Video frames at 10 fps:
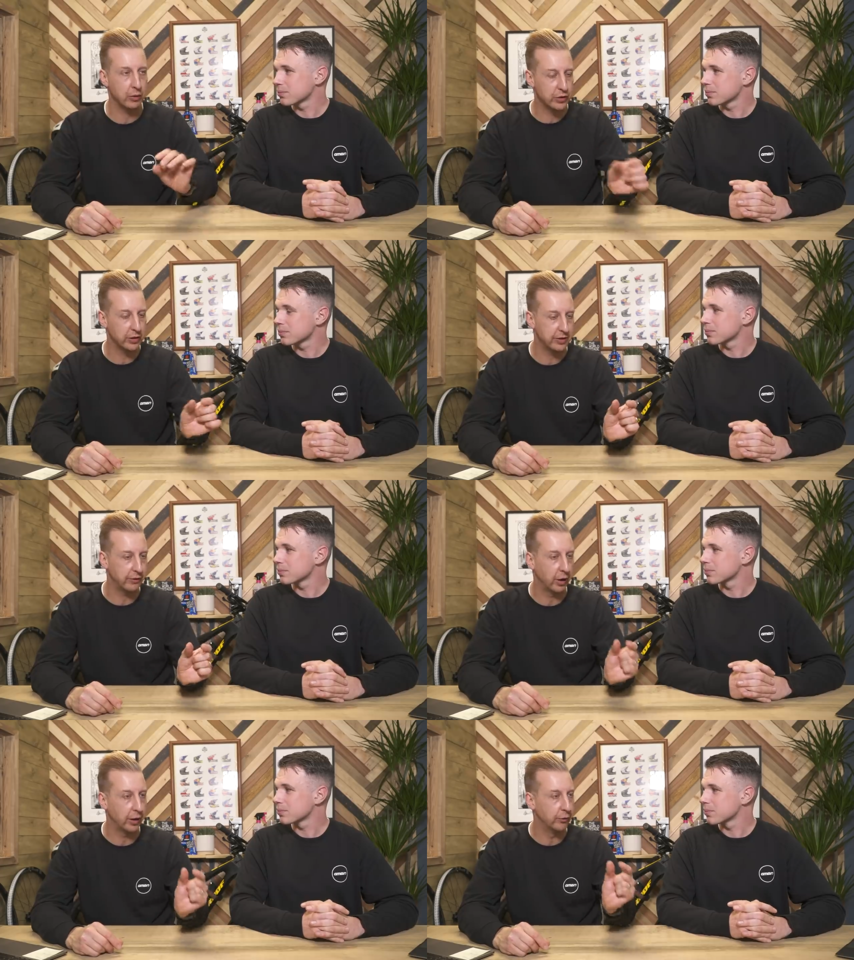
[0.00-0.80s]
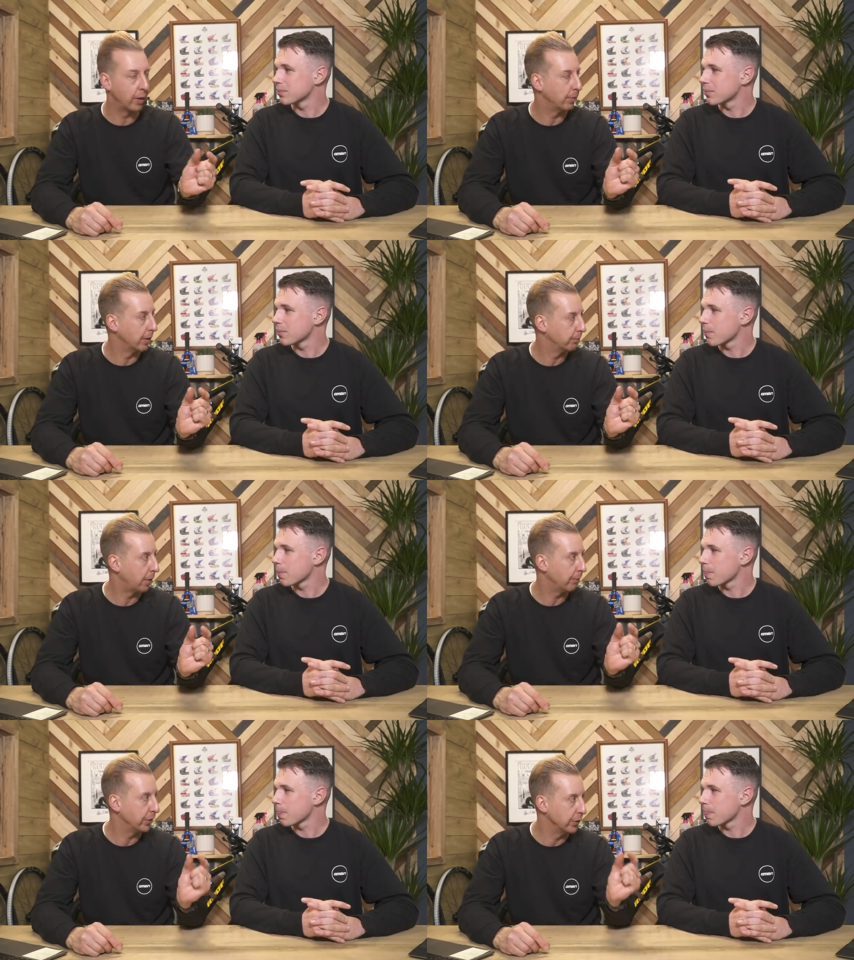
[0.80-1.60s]
Speaker 1: an alternative to like the rubber
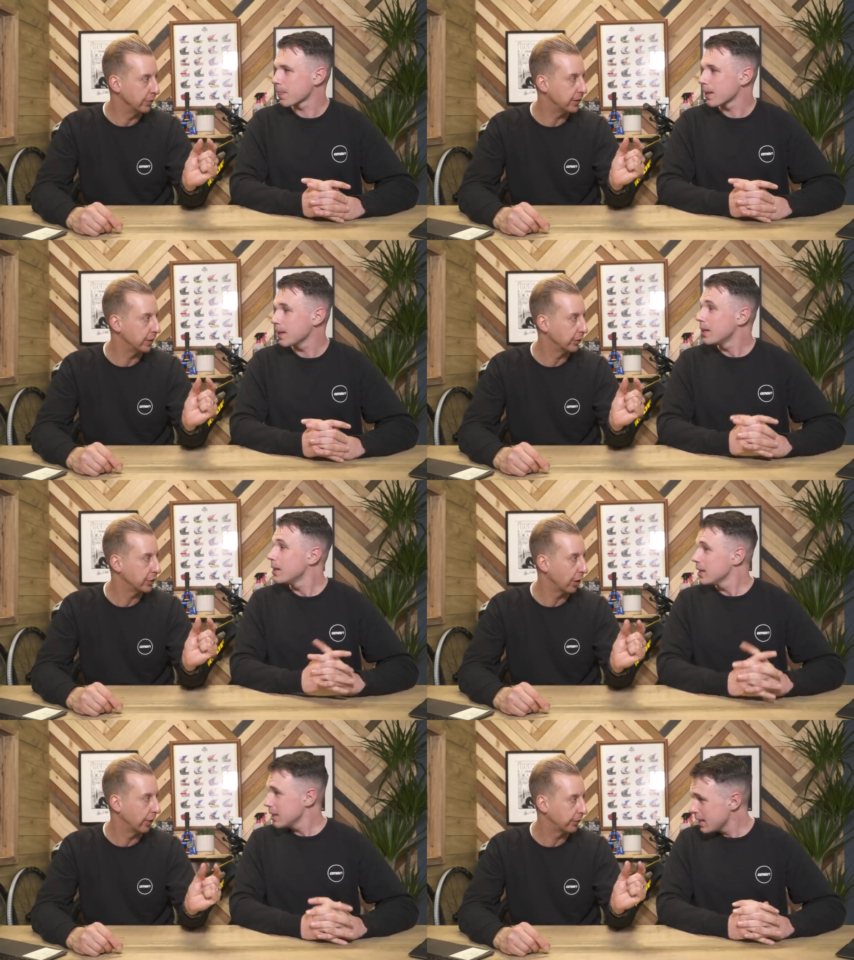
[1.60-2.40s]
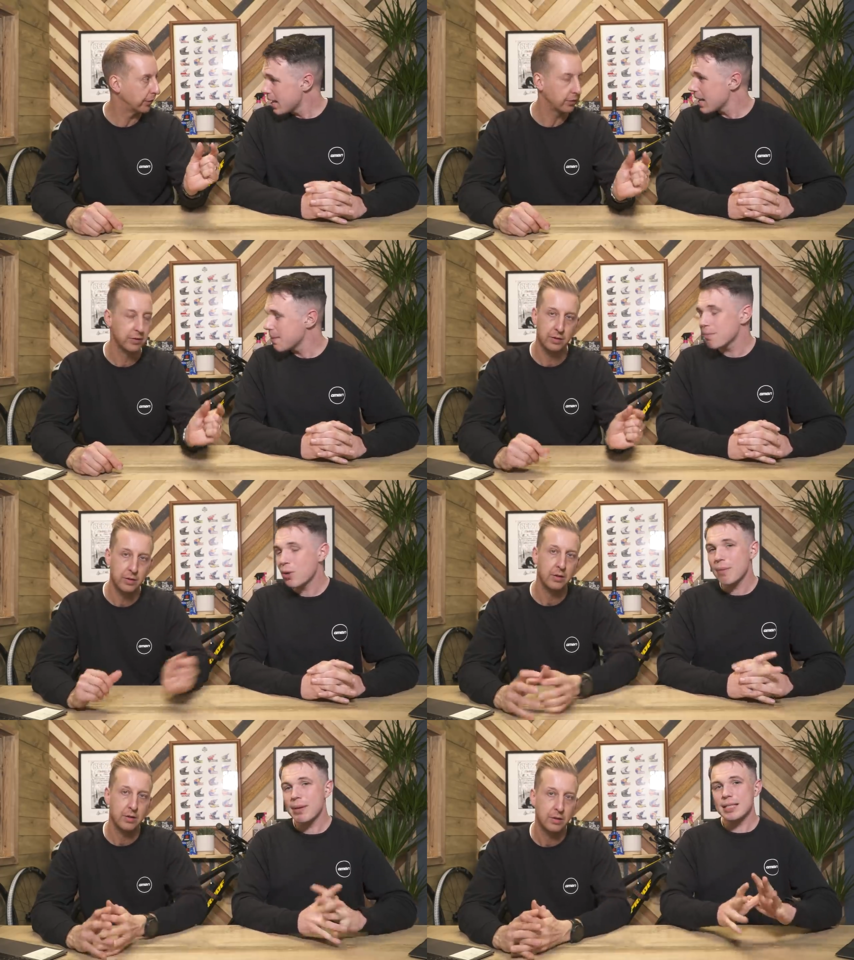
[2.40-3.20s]
bumper that you would
Speaker 2: see on the shaft? Yeah, it,
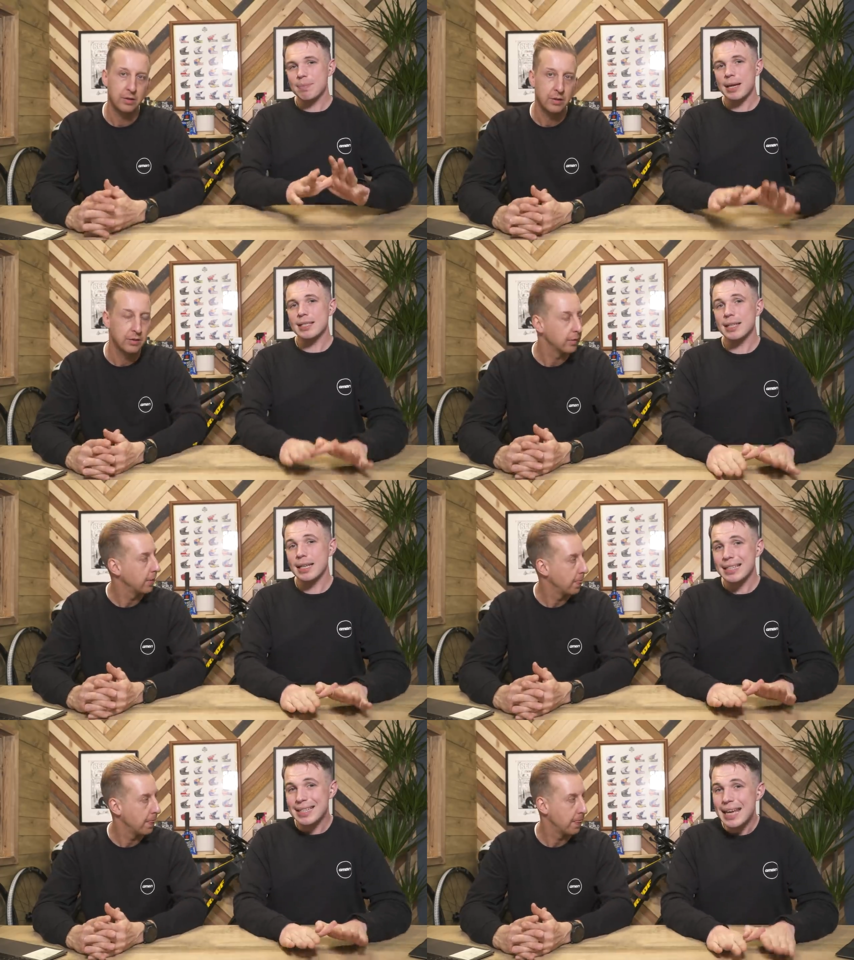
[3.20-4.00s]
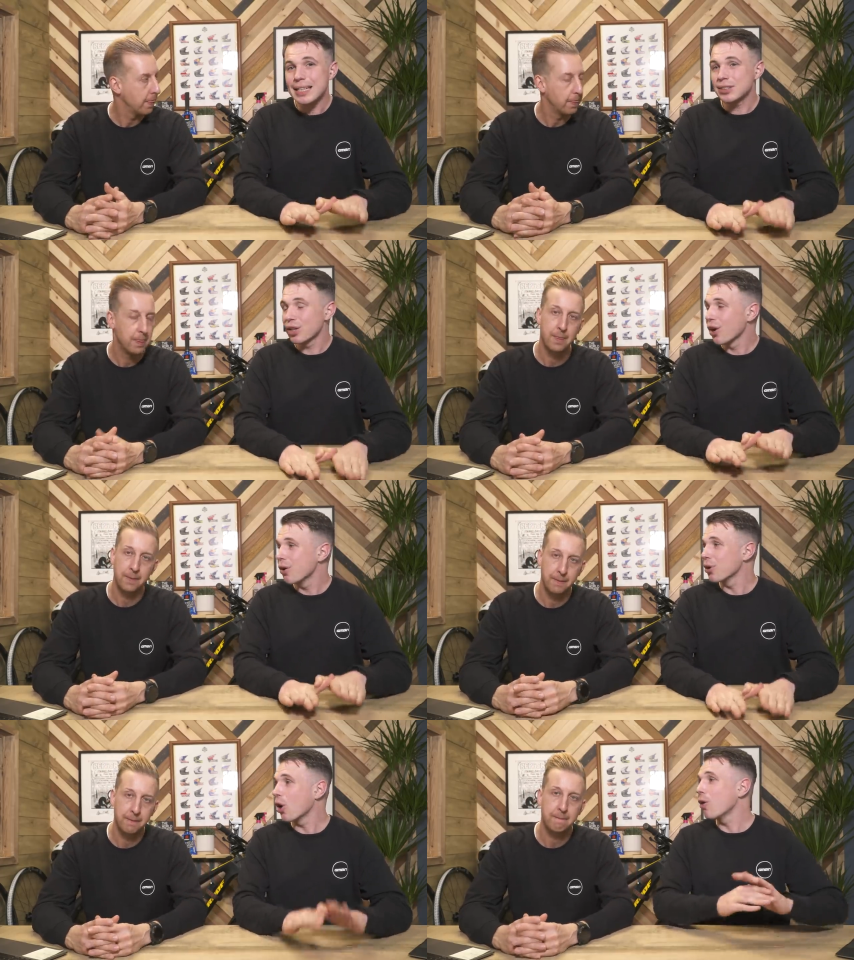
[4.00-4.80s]
well, it means is basically it takes the
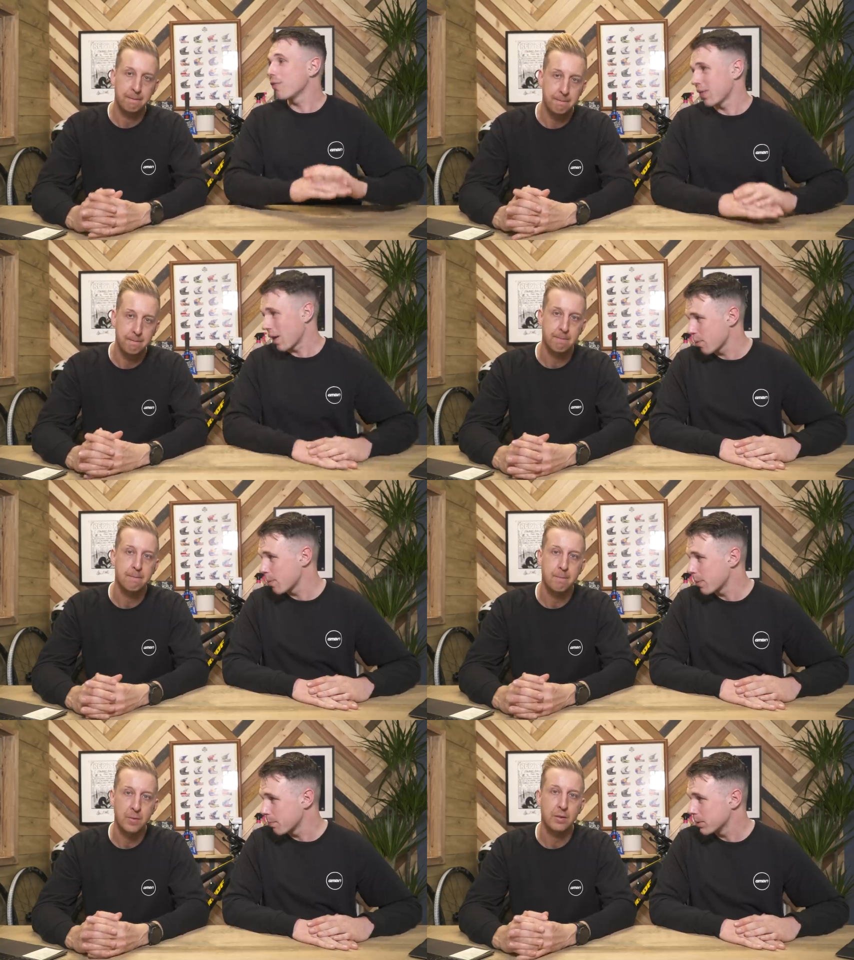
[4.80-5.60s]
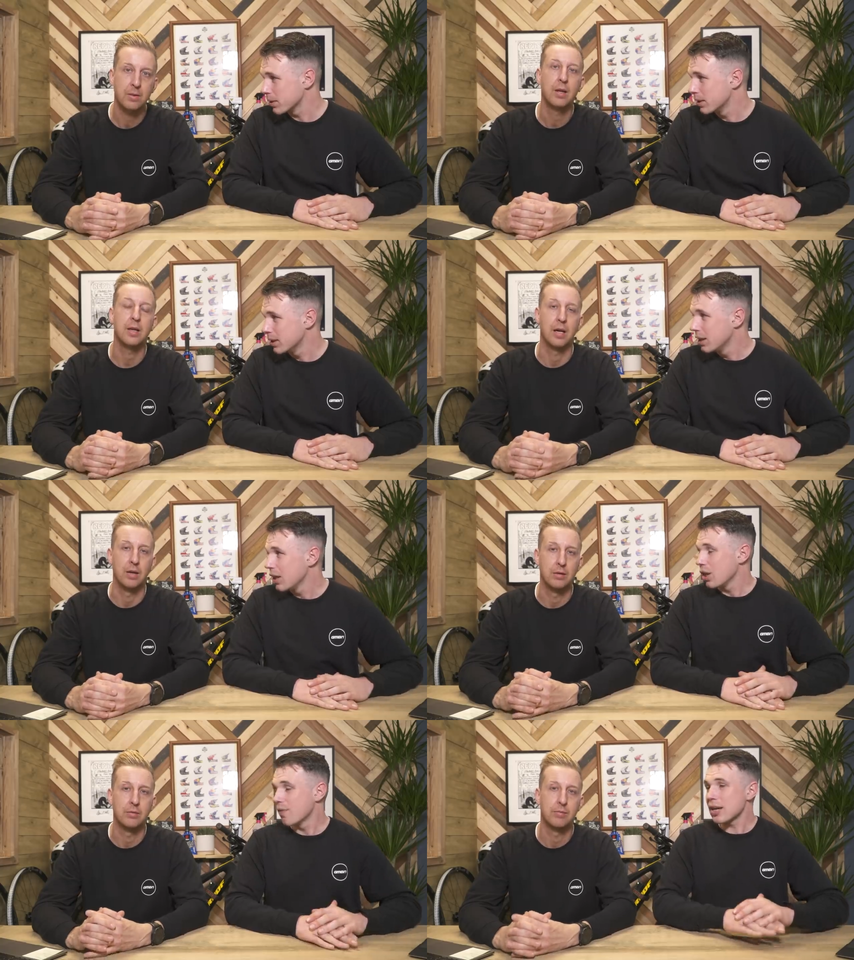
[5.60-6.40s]
load off that rubber bumper. Yeah.
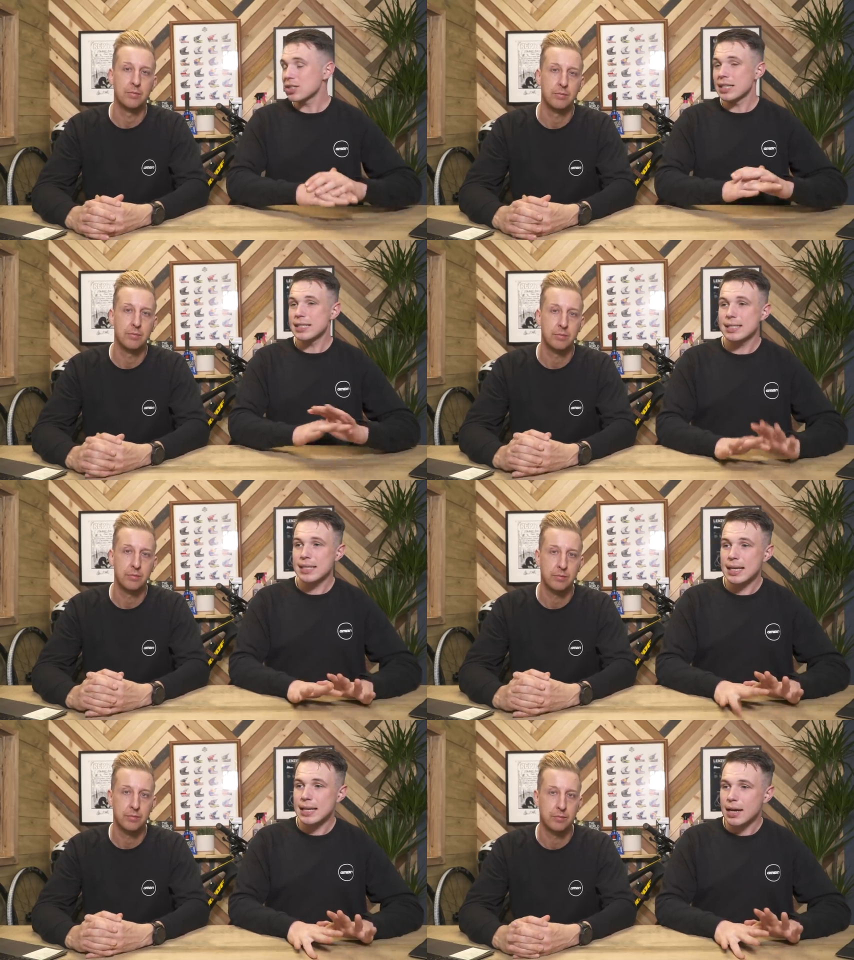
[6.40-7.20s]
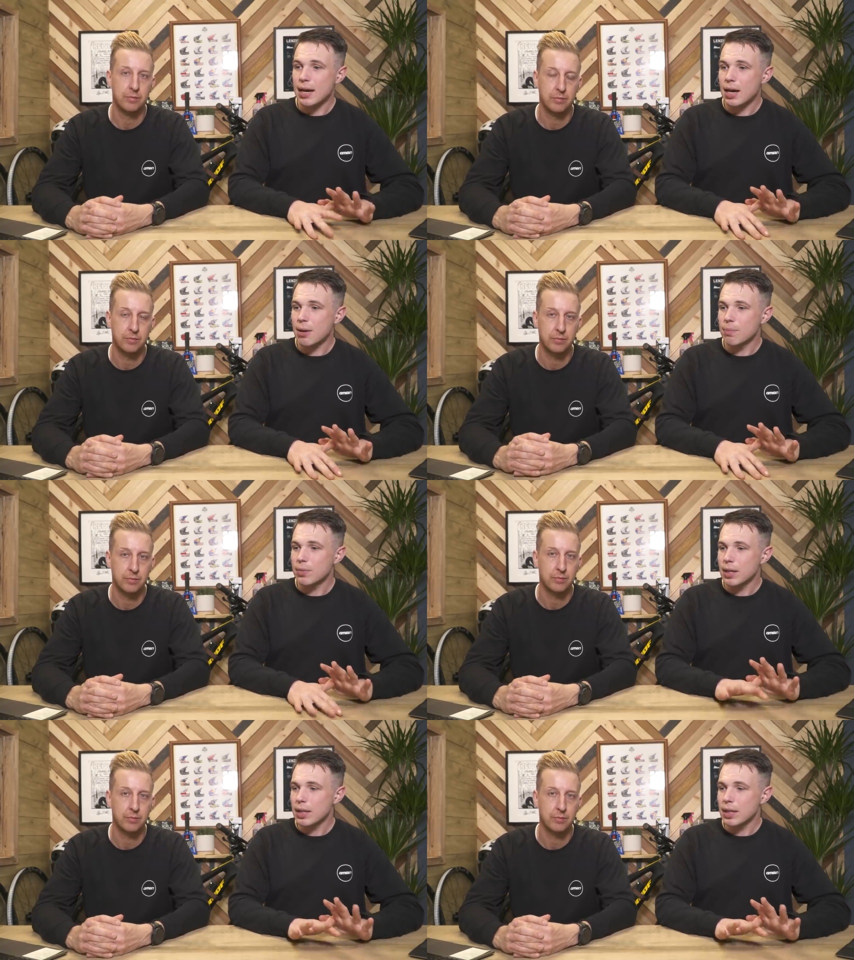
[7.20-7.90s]
You've actually seen um,